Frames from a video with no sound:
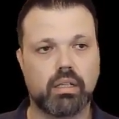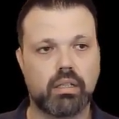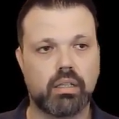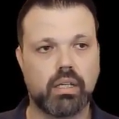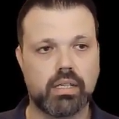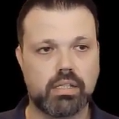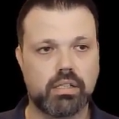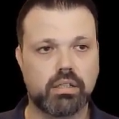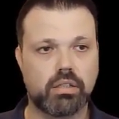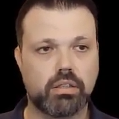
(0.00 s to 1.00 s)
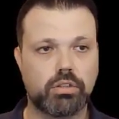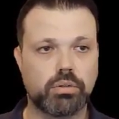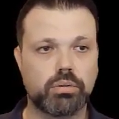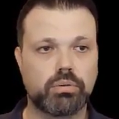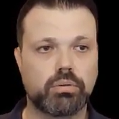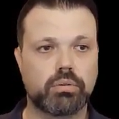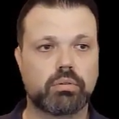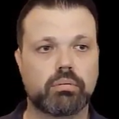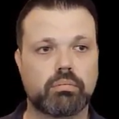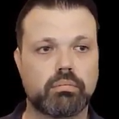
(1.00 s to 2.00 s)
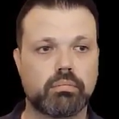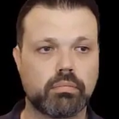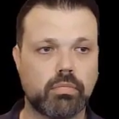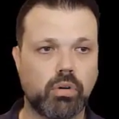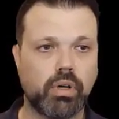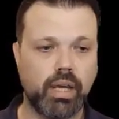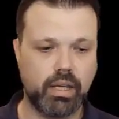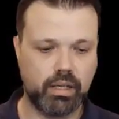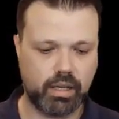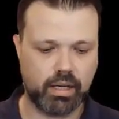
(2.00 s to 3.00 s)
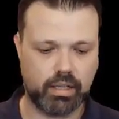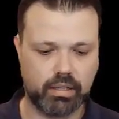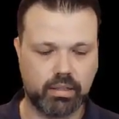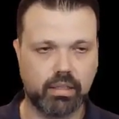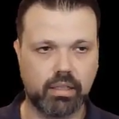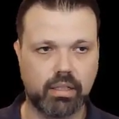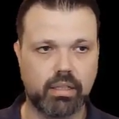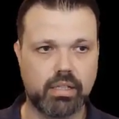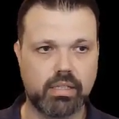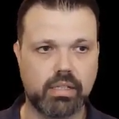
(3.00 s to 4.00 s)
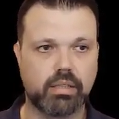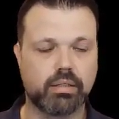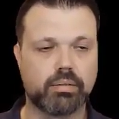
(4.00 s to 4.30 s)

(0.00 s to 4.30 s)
test 2, okay, and uh, that's it.